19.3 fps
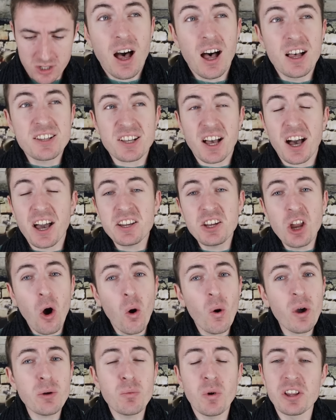Honestly, I
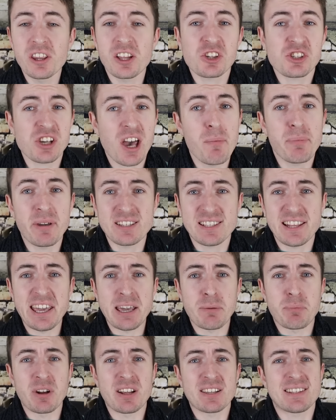know he won the Champions
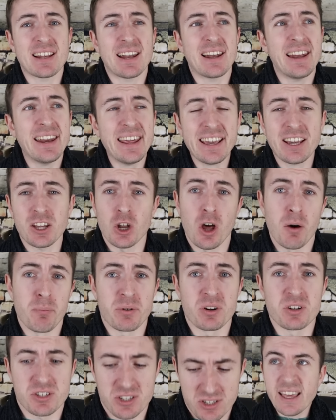League, but as the La Liga
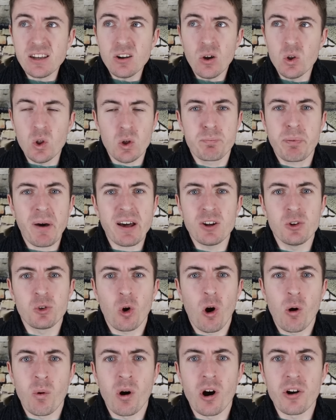numbers, they don't look Ballon
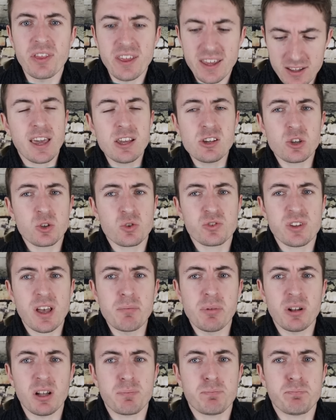d'Or worthy. They just
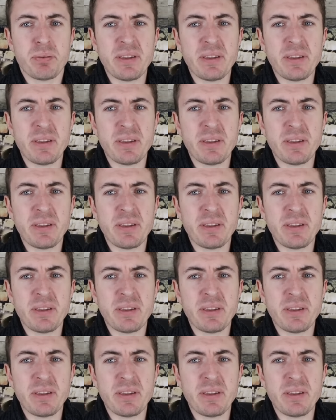resemble